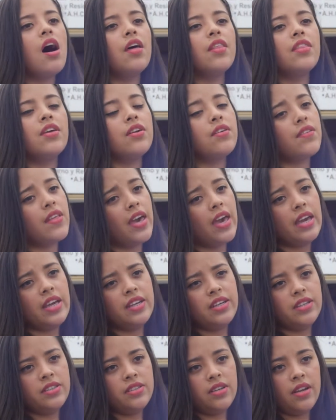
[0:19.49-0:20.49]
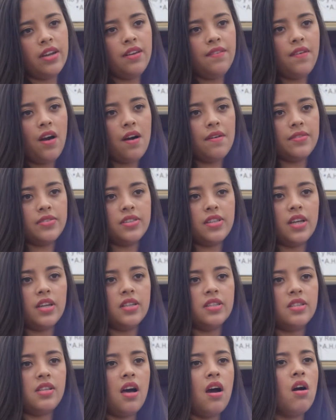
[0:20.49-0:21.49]
under the initiative of
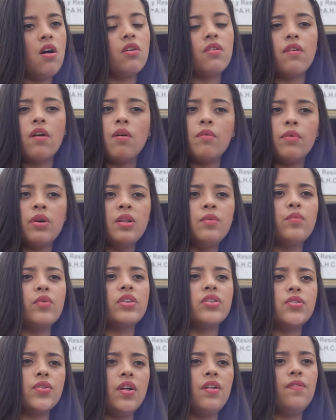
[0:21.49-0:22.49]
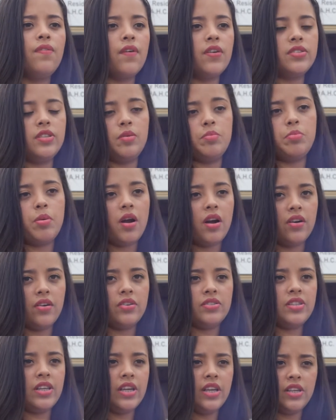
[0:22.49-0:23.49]
Stanislao Grobel with 12 funding
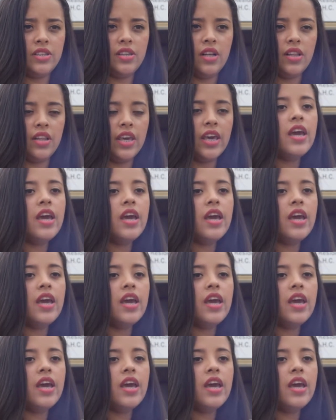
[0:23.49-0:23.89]
partners initially.